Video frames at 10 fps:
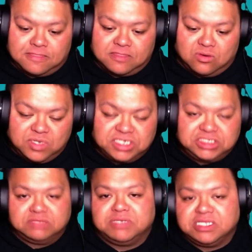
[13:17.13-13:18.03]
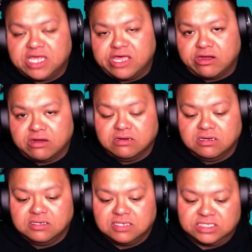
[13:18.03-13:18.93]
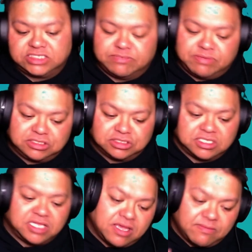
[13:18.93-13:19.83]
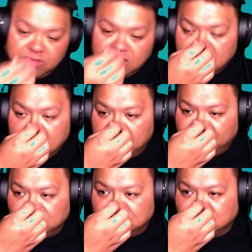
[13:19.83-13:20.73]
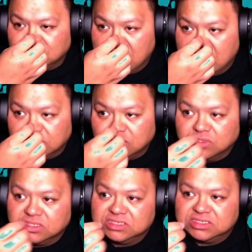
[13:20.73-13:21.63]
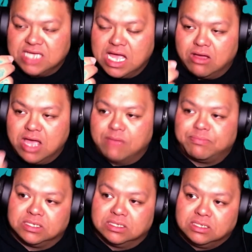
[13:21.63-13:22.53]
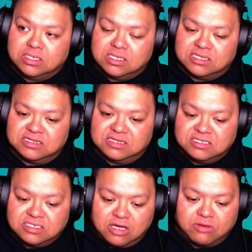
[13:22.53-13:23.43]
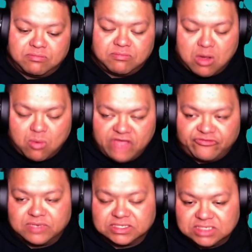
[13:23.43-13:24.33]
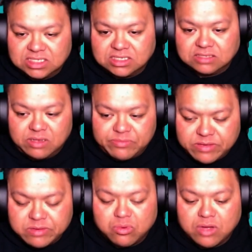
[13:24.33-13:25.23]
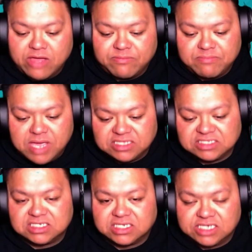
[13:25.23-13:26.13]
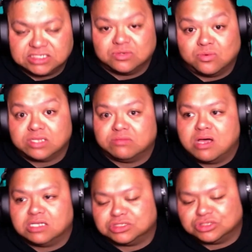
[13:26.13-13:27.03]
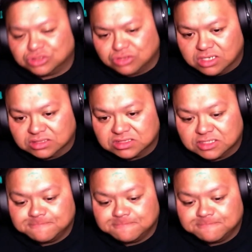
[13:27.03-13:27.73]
we should be there and take pictures of them. And if you do that and you really see how happy, my wife and my son, my baby boy, have made this connection with monster trucks